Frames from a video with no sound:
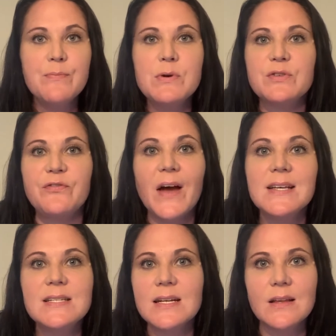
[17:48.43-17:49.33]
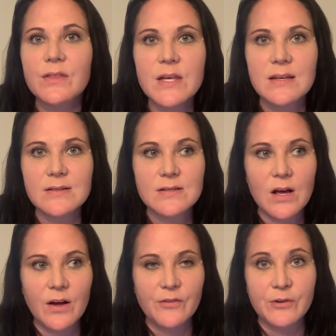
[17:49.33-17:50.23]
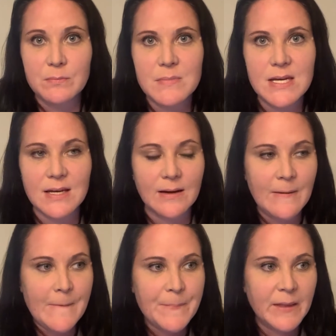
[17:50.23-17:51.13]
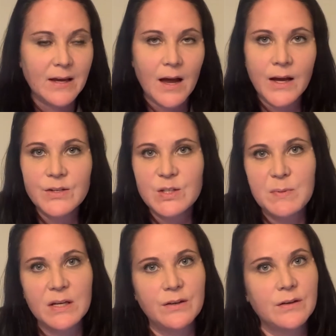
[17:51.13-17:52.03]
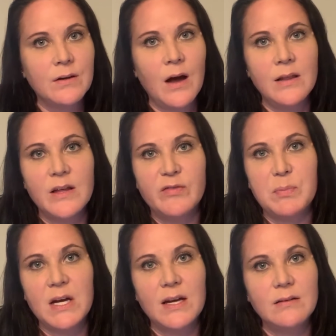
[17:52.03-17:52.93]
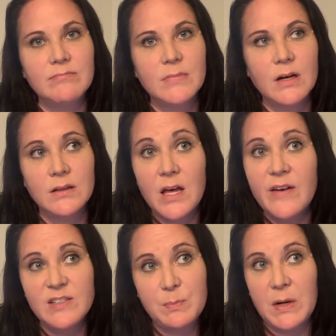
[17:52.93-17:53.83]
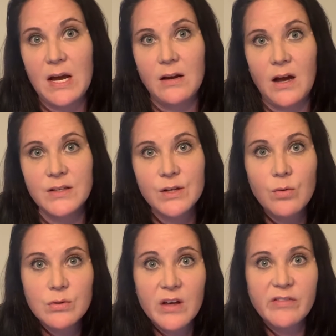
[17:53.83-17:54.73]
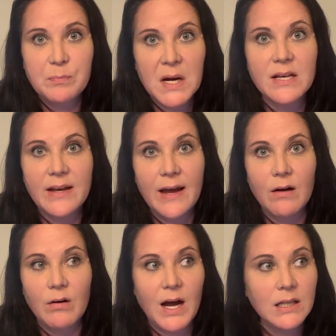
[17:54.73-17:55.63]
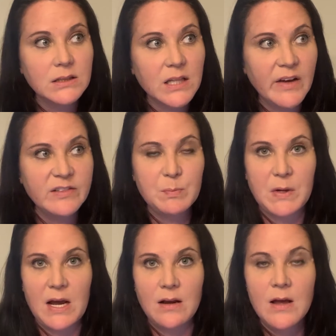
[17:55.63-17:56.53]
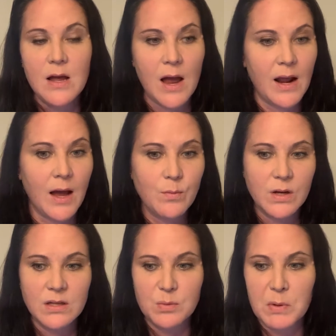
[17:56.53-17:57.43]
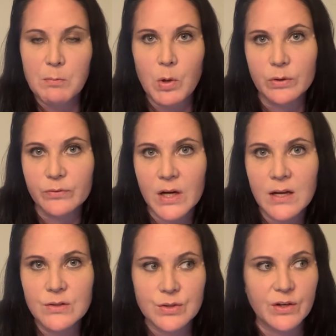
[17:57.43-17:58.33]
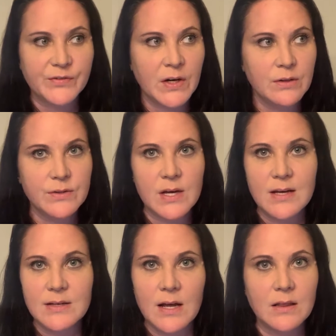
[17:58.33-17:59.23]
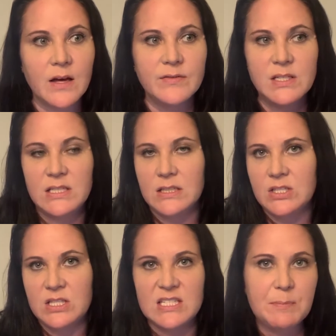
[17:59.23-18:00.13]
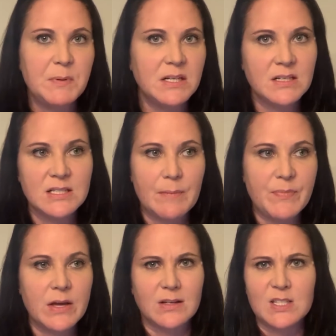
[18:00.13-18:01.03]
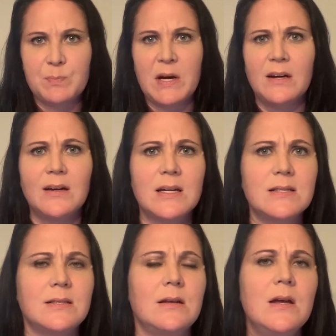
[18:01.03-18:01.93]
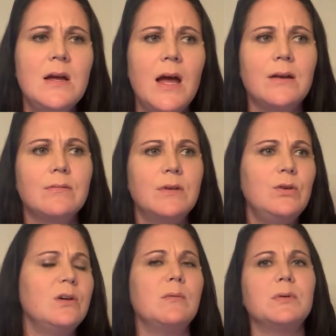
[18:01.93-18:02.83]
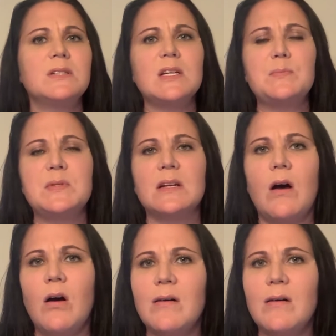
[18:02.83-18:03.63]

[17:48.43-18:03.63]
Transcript: most fascinating things for me, like, I love bread. I loved bread. I don't love bread now. I loved bread, and I wanted the big bowl of ranch or Alfredo sauce. I loved to just dip it into something, asparagus and cucumber dips and all